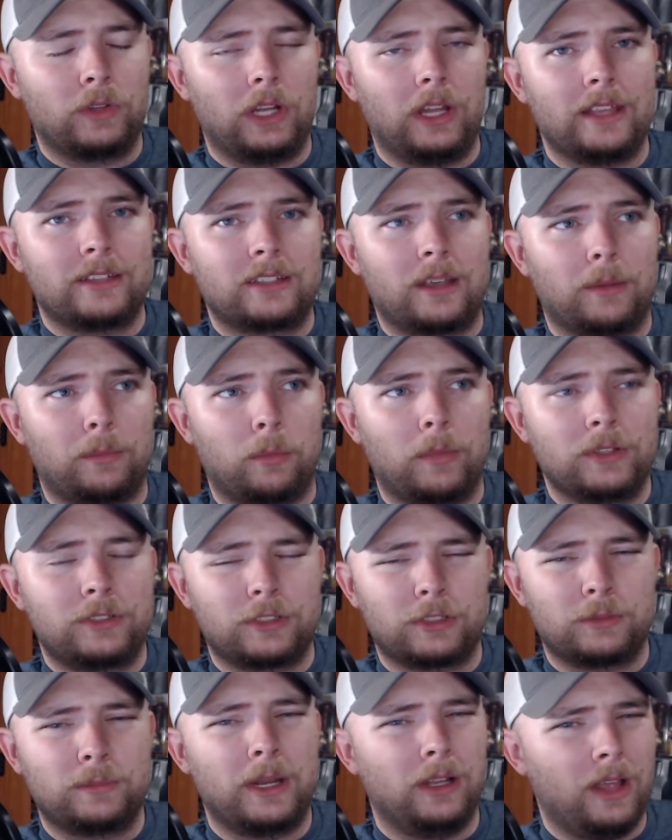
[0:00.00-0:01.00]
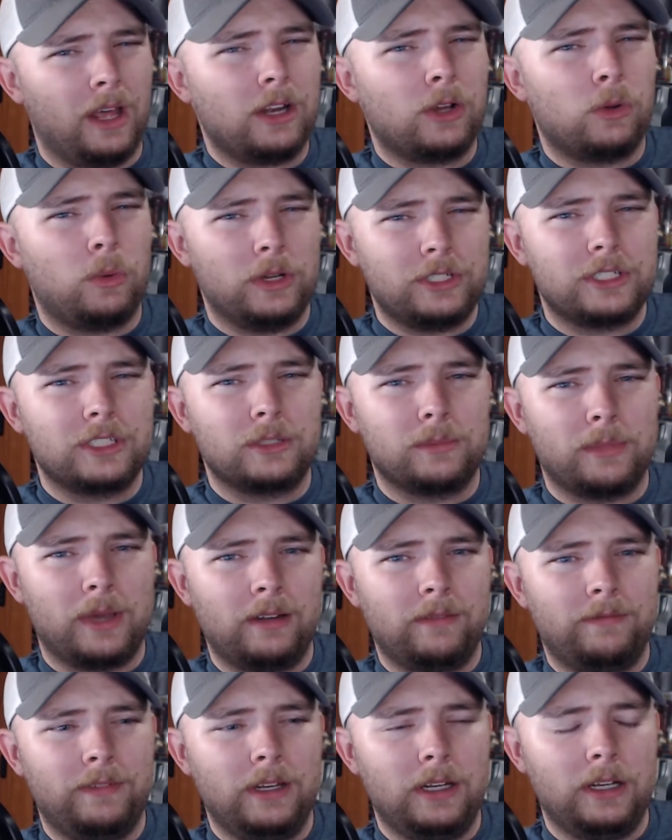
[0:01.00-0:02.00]
last couple months, there's been a lot of questions about
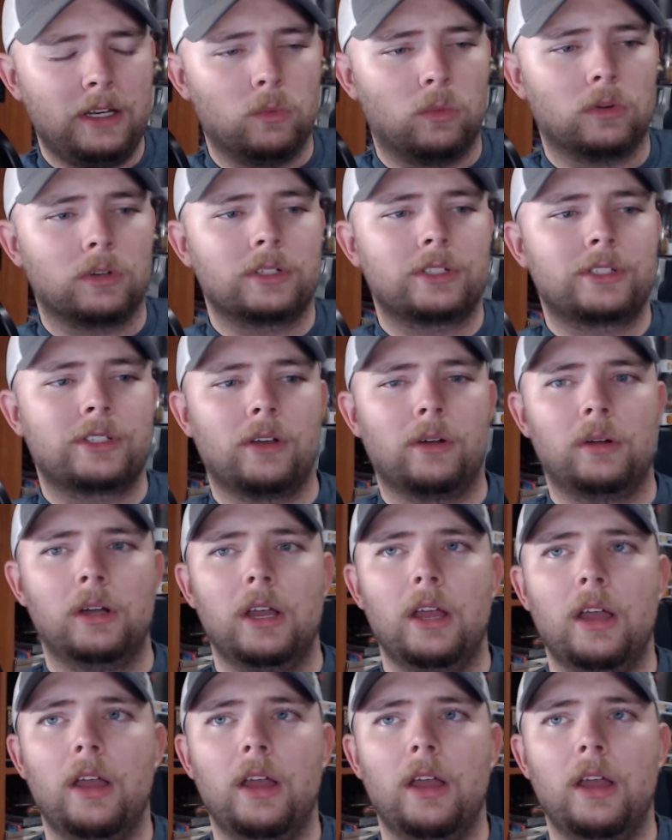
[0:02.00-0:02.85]
Infinity War. So,